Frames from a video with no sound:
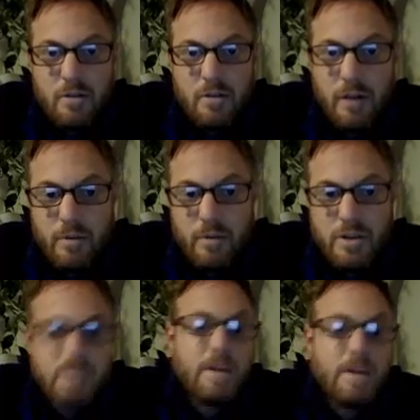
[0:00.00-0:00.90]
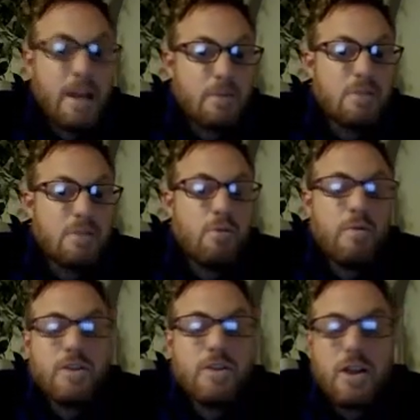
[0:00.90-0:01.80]
alright, which is being able to move
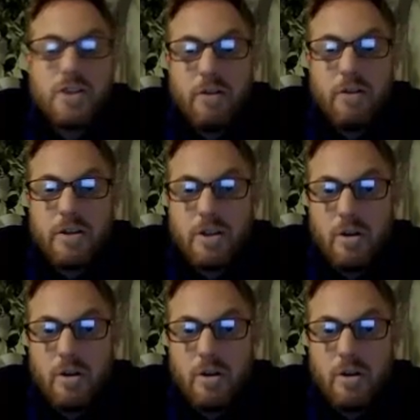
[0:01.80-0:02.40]
and change direction